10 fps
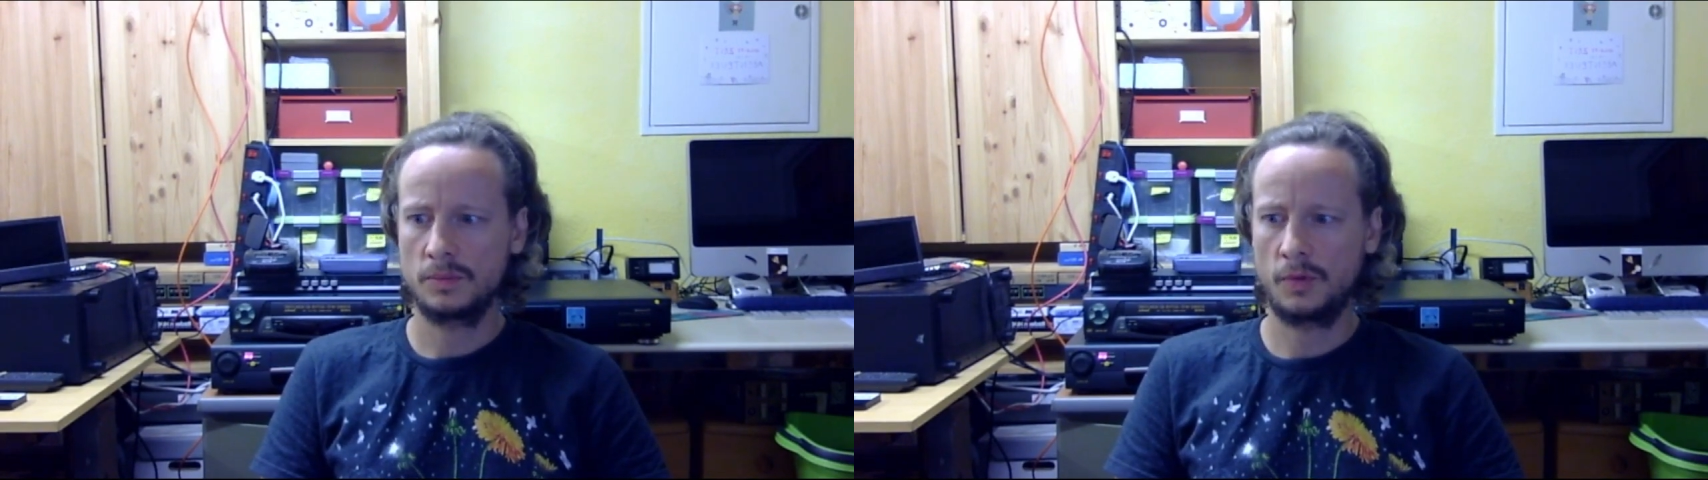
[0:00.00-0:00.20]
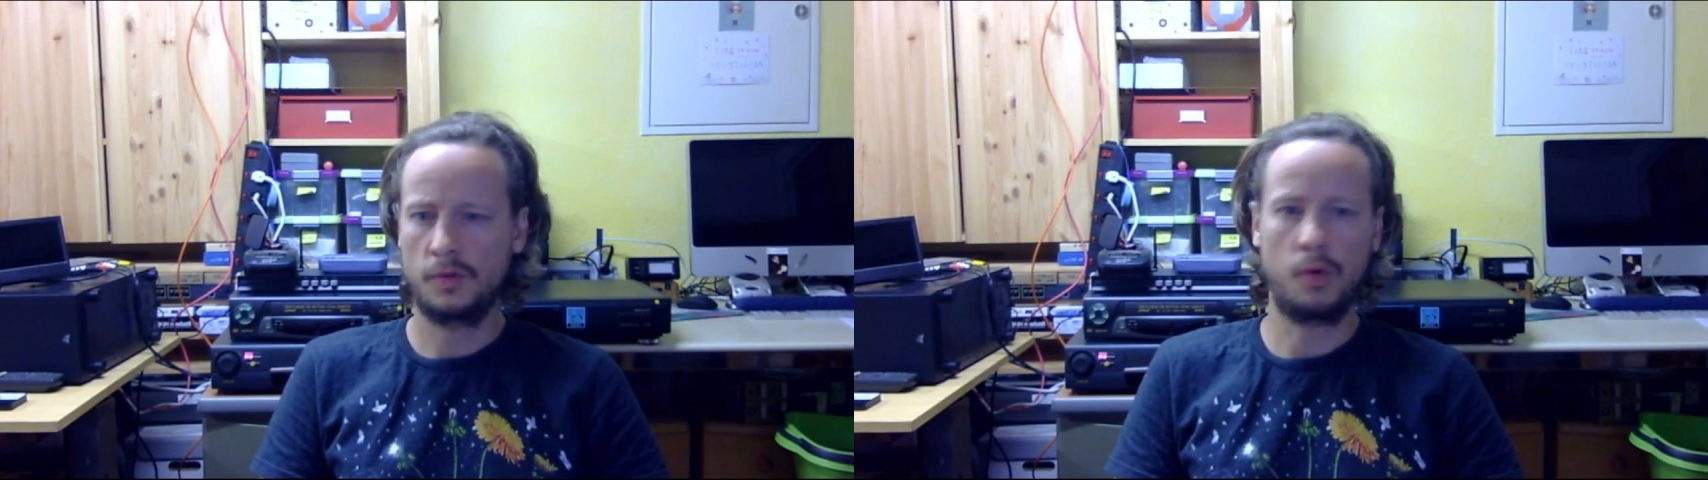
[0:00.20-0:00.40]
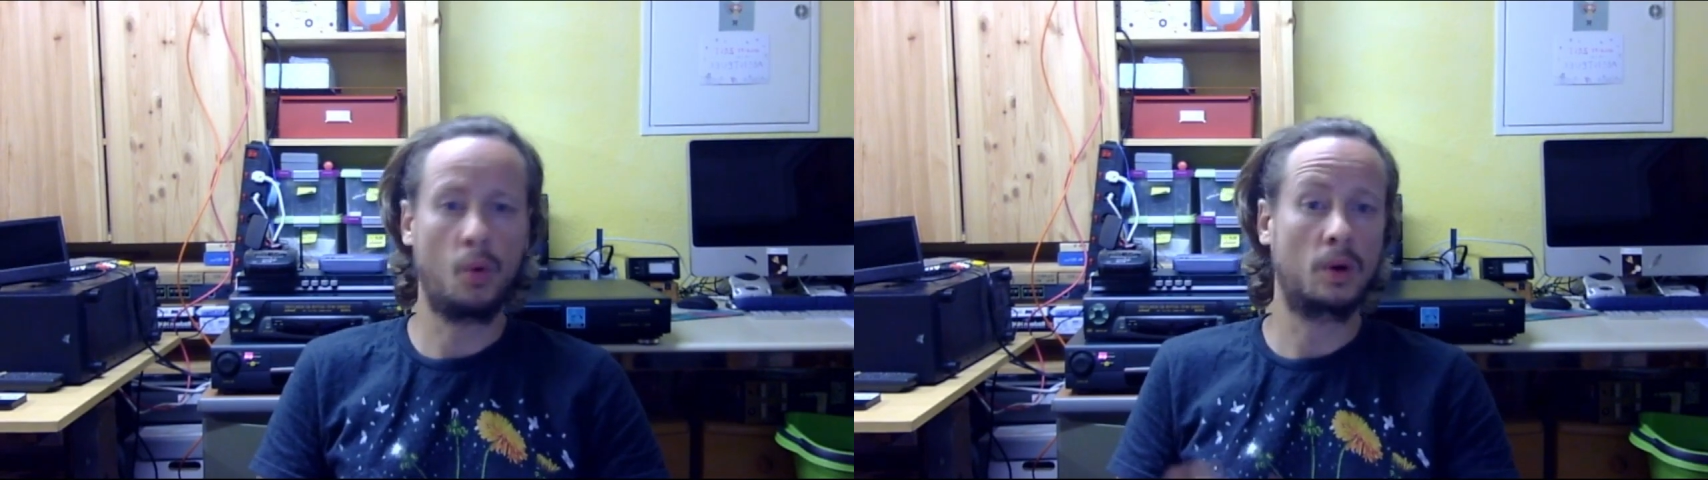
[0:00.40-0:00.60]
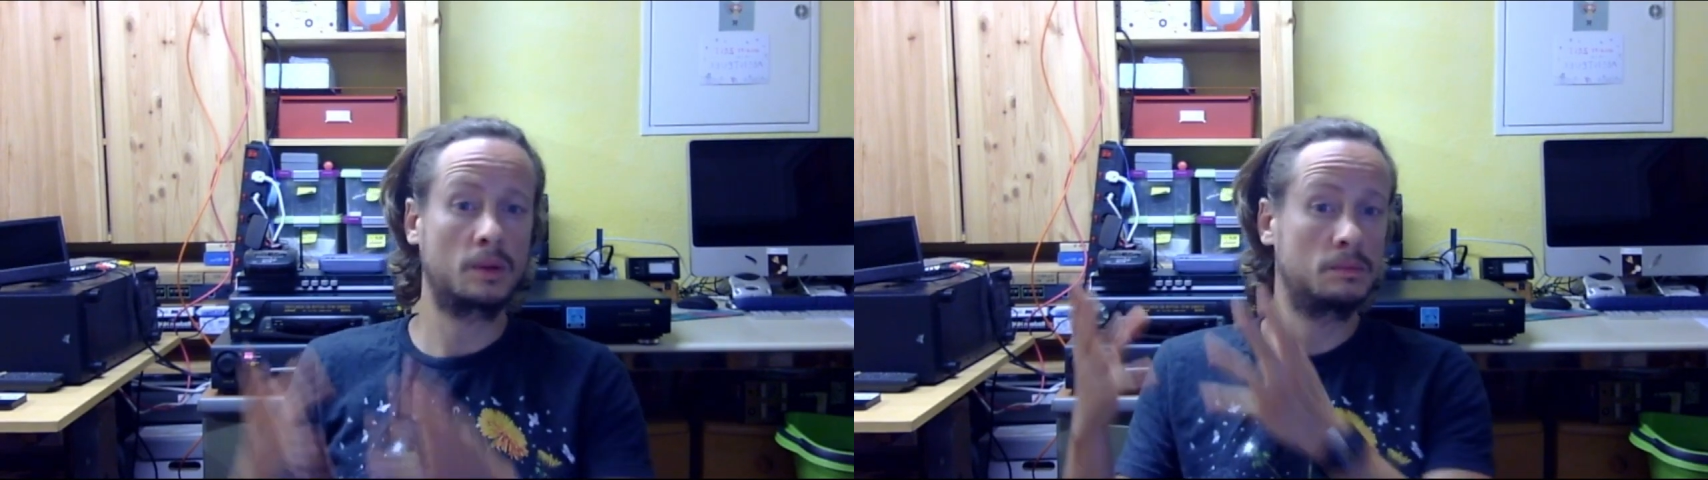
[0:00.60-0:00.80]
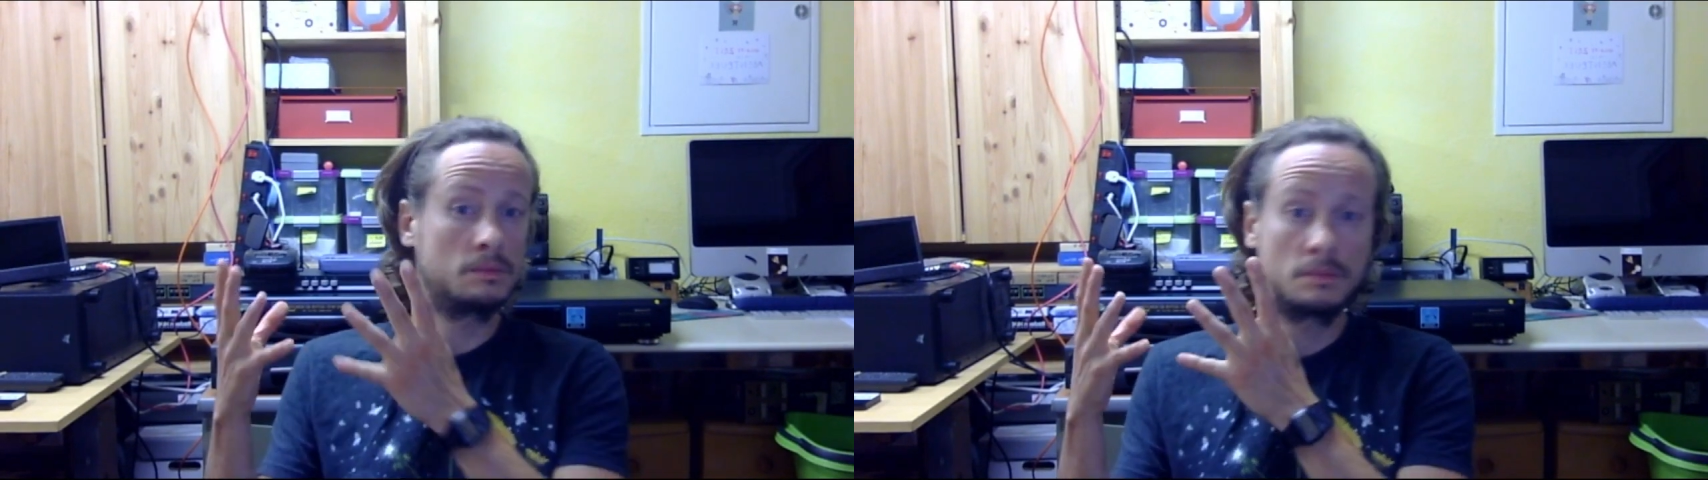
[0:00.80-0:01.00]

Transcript: for